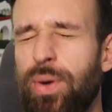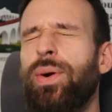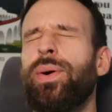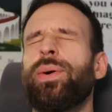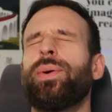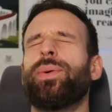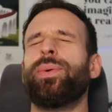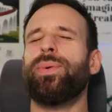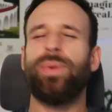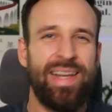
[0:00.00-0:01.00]

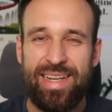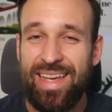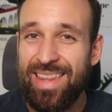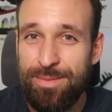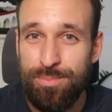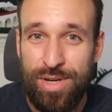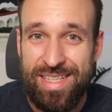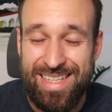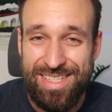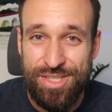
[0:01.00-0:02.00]
Alright, and that
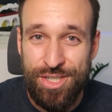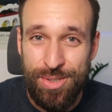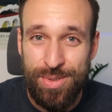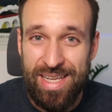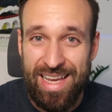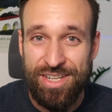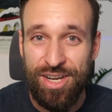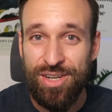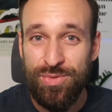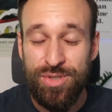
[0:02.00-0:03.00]
brings us to the
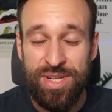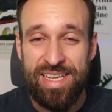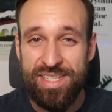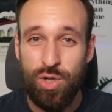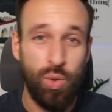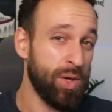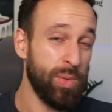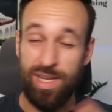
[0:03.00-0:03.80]
end of today's quick